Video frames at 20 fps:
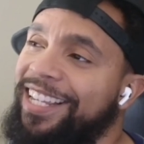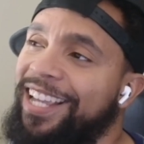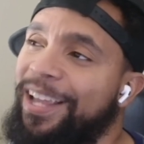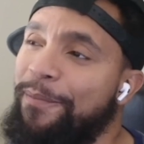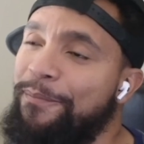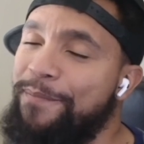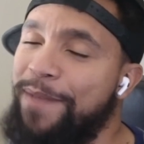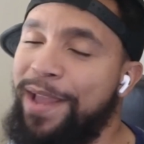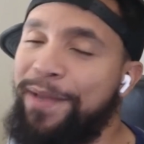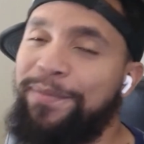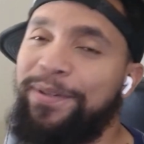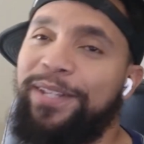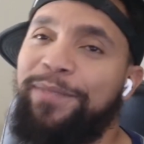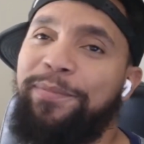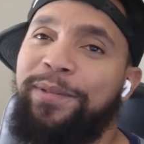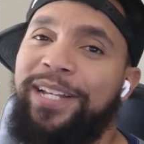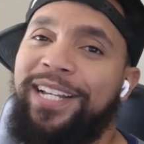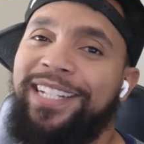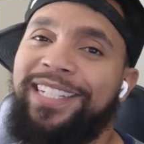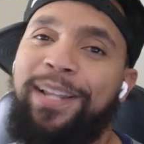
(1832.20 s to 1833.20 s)
maybe
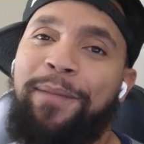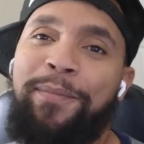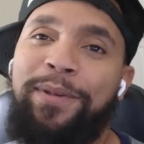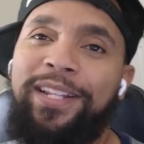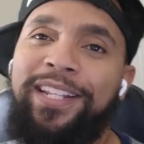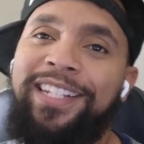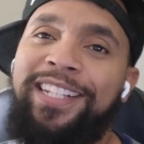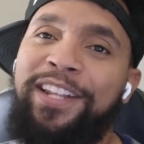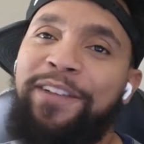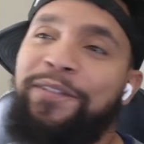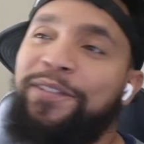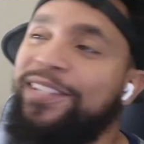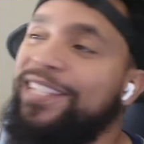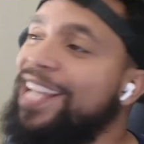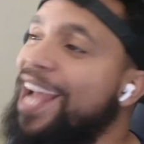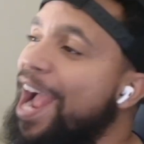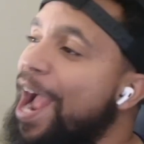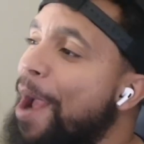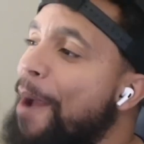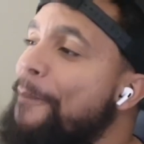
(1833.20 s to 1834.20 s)
because I'm in a different
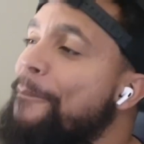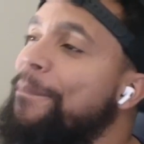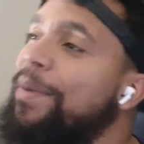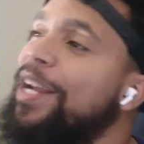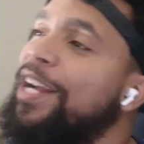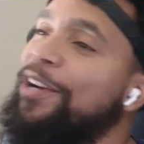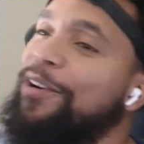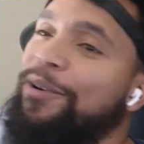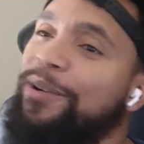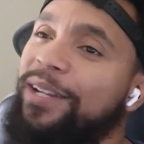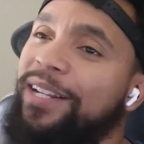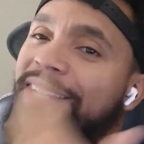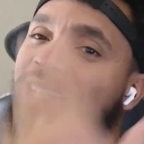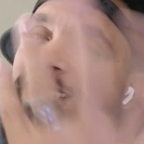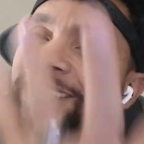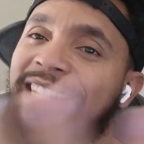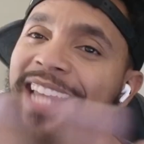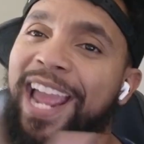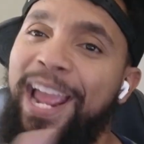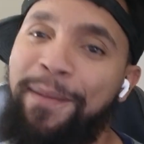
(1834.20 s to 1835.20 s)
time period.
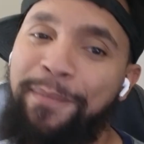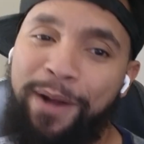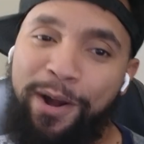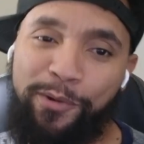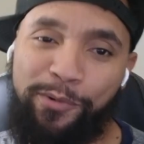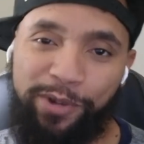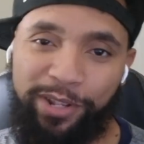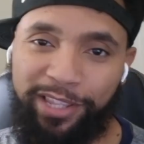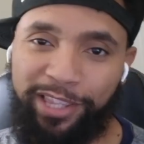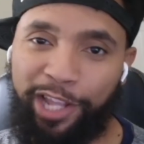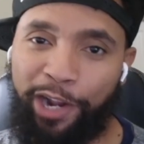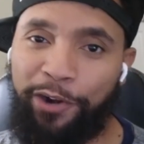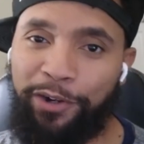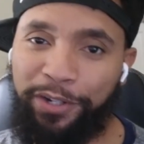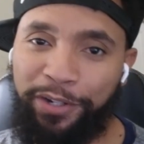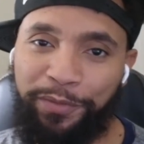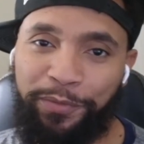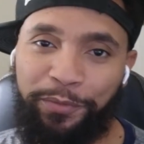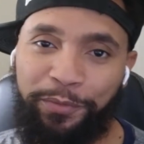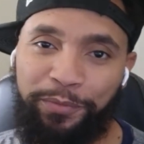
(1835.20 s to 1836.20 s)
This came out, what,
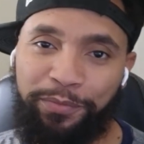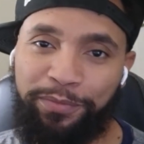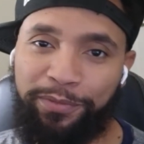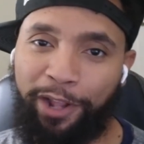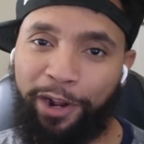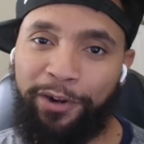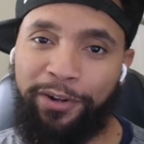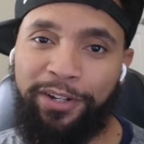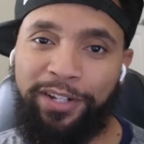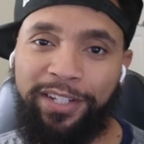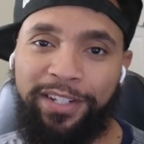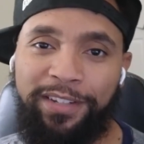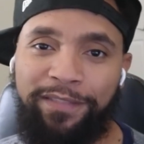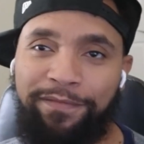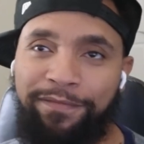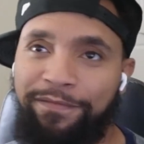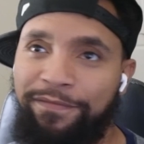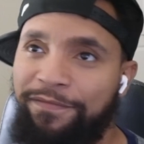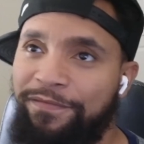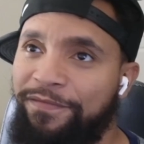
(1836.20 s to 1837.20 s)
36,
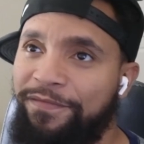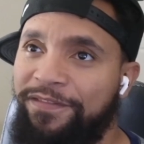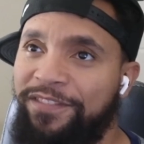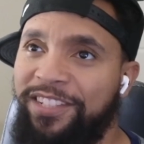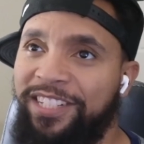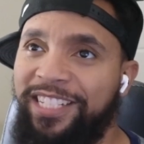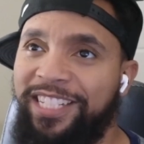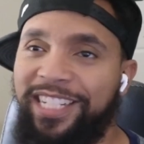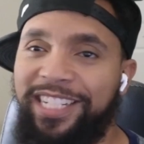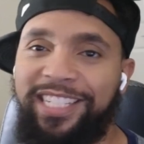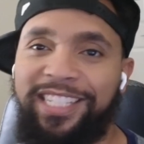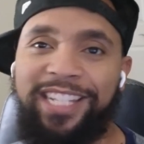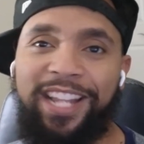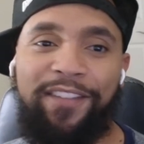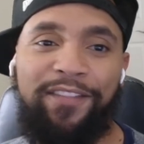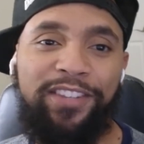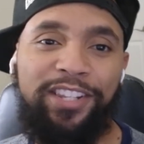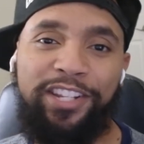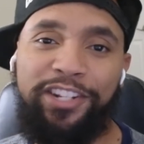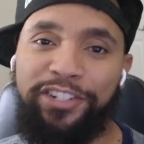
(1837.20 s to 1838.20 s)

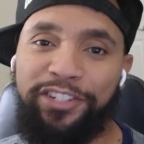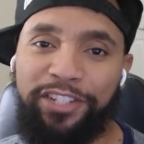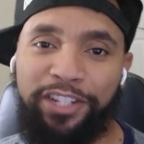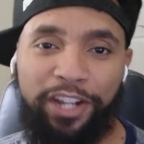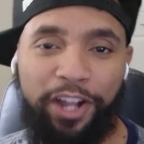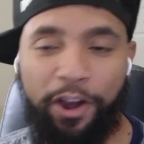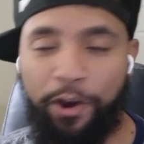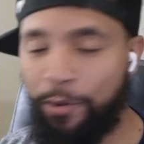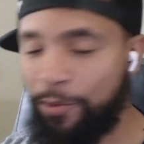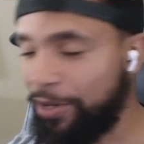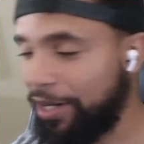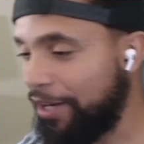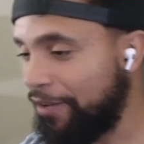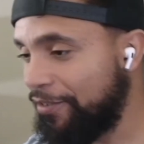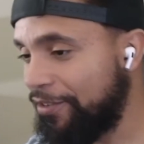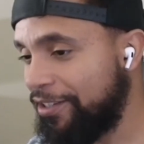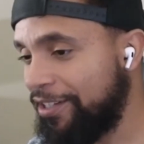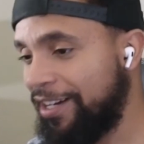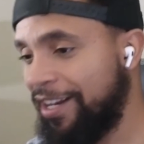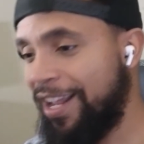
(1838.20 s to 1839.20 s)
37 years ago,
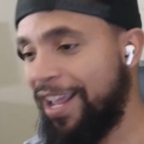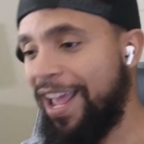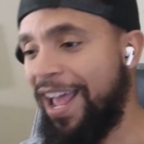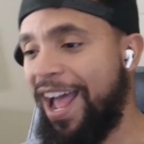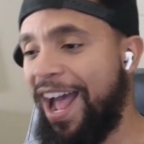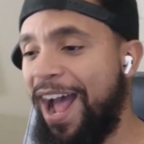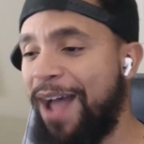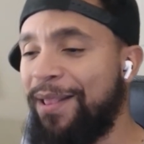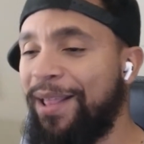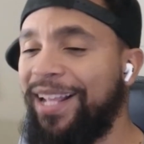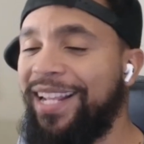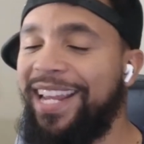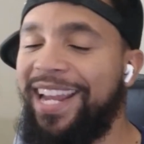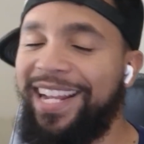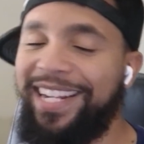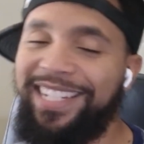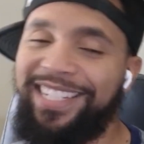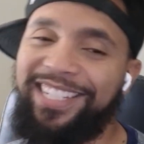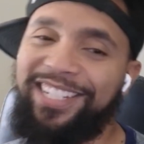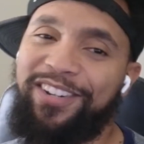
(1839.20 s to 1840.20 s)
whatever. I'm like, yeah,
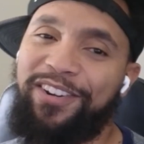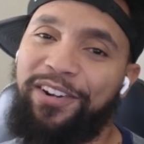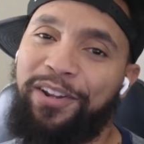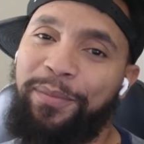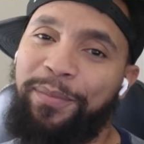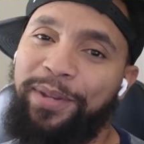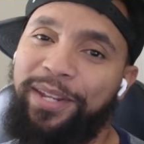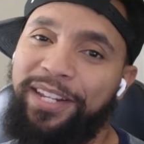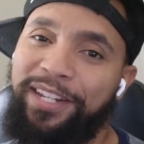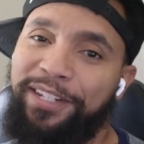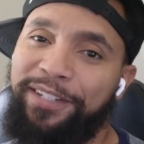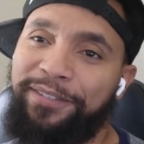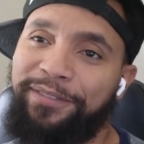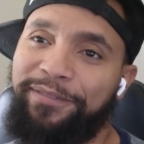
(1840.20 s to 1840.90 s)
this is gonna be